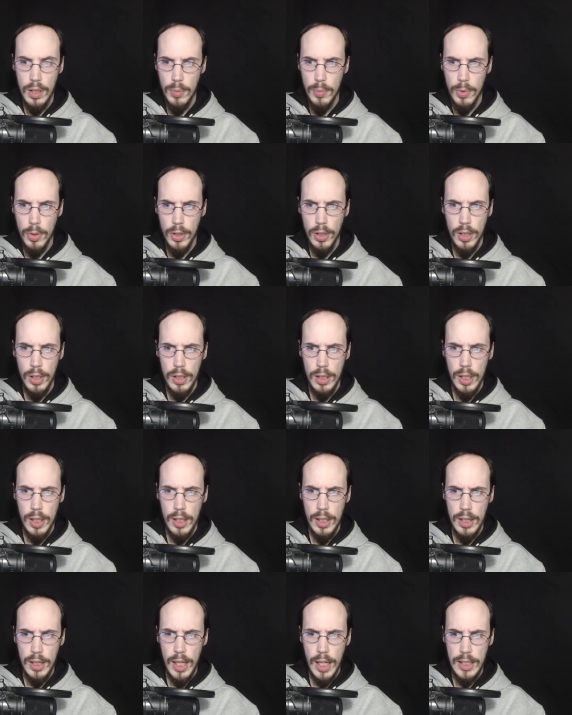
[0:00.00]
Mura?
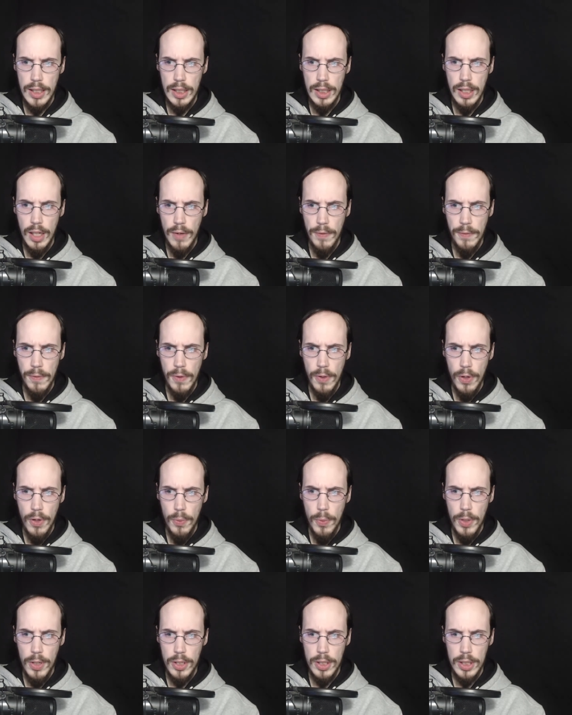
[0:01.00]
That's enough.
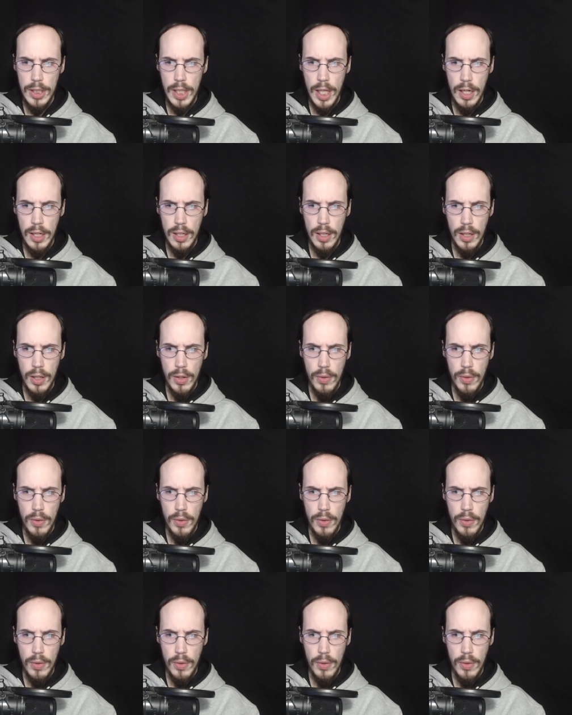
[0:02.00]
We understand.